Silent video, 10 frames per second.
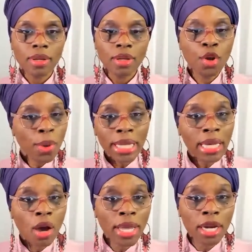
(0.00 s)
You really
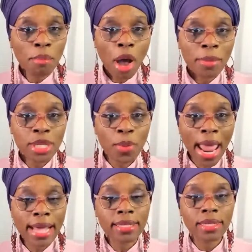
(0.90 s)
don't get a moment's
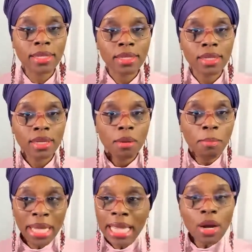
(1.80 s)
rest.
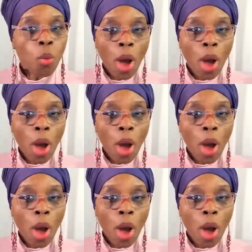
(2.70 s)
Being a